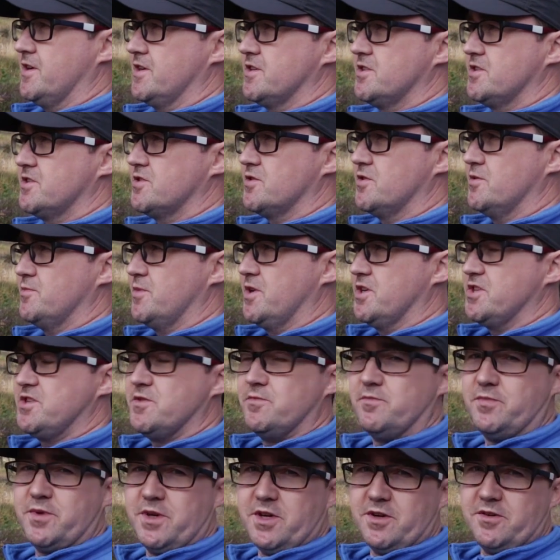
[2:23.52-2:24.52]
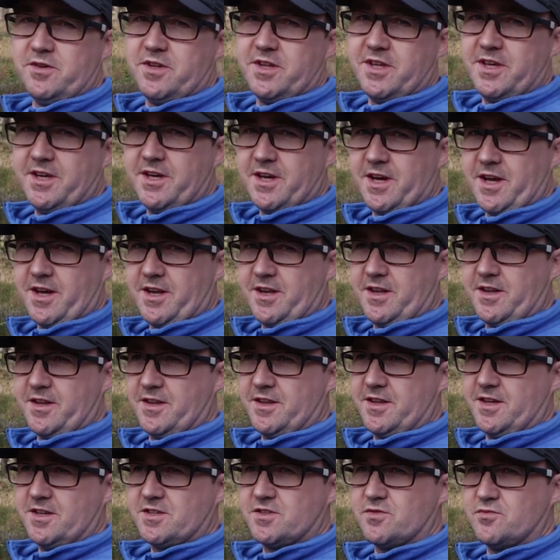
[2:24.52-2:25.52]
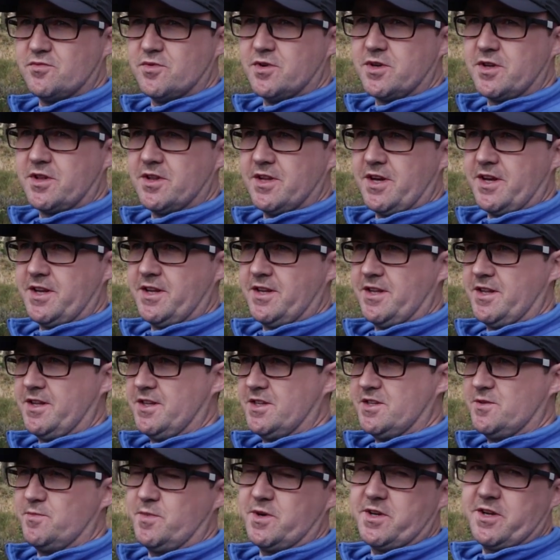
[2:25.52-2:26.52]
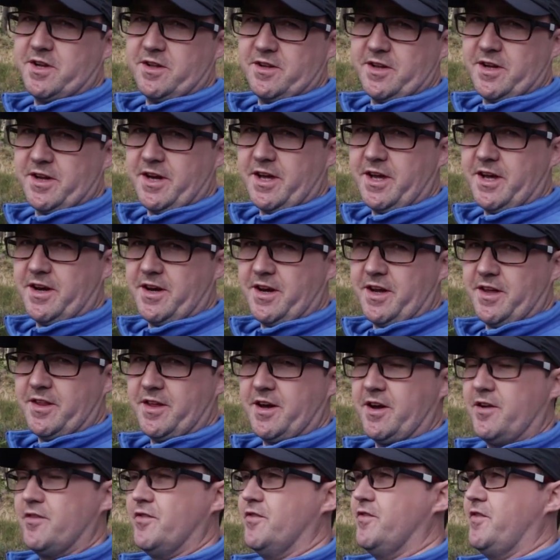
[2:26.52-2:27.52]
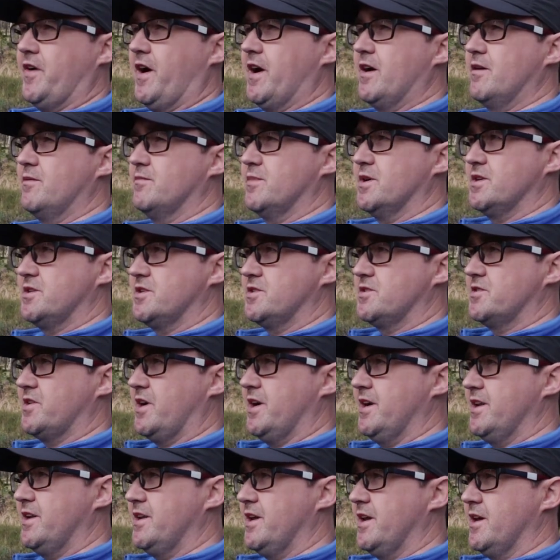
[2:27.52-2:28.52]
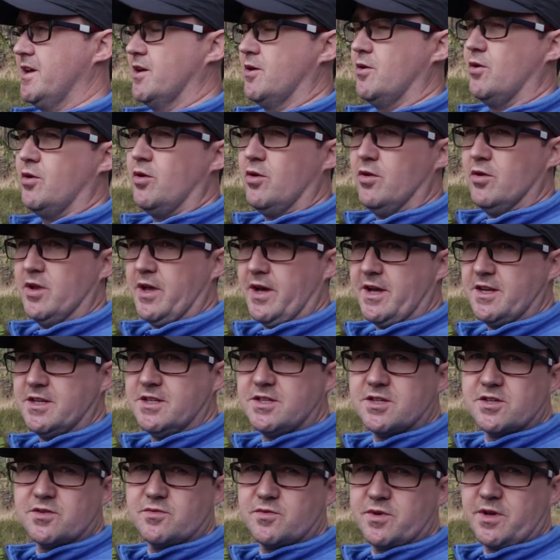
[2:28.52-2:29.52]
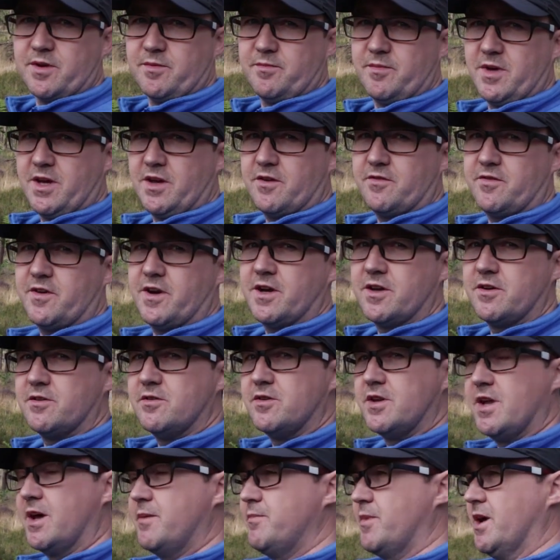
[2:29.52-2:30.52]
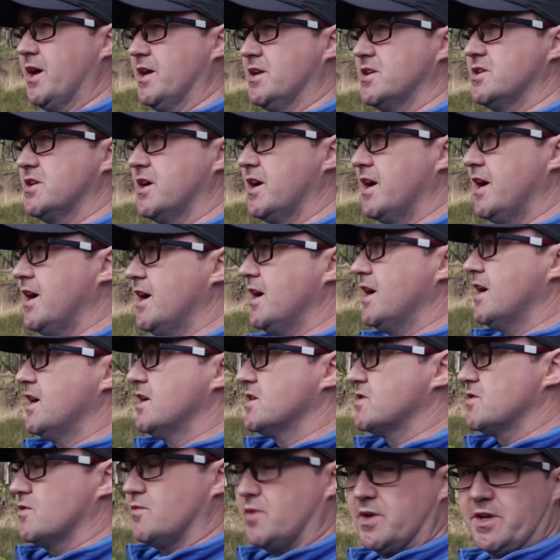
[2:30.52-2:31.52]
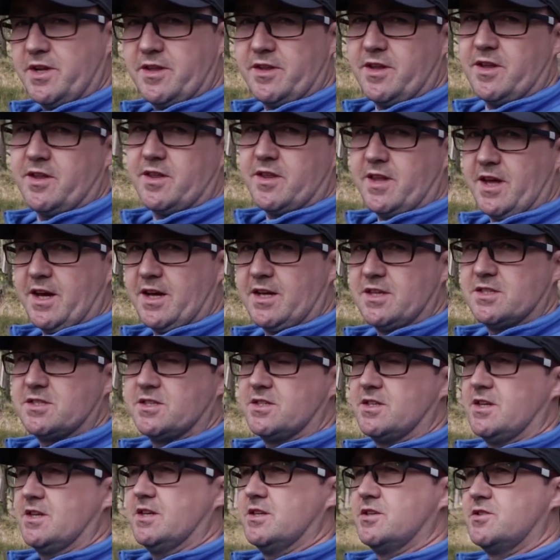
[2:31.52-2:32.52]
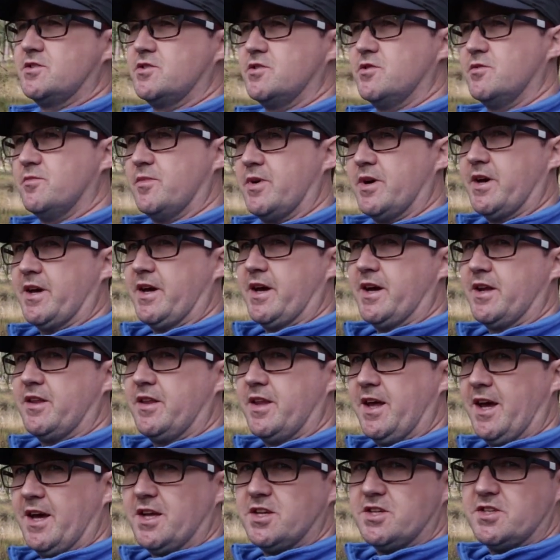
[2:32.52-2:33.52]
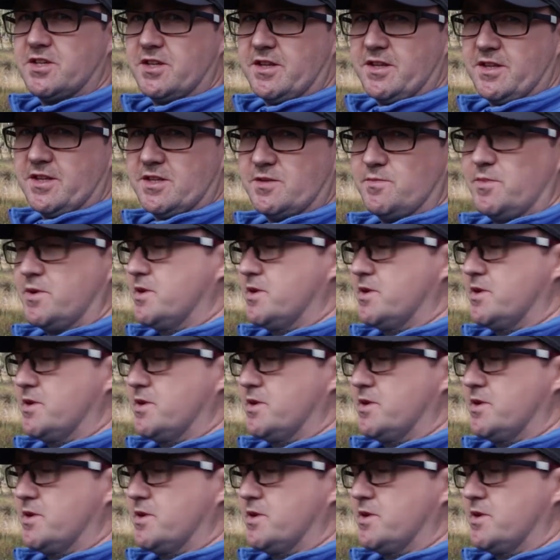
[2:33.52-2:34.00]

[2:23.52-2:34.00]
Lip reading: there's so much beauty in this woodland, in this particular area that I've found, but to try and take it all in just wouldn't make for a good image. So one of the things that drew my attention at this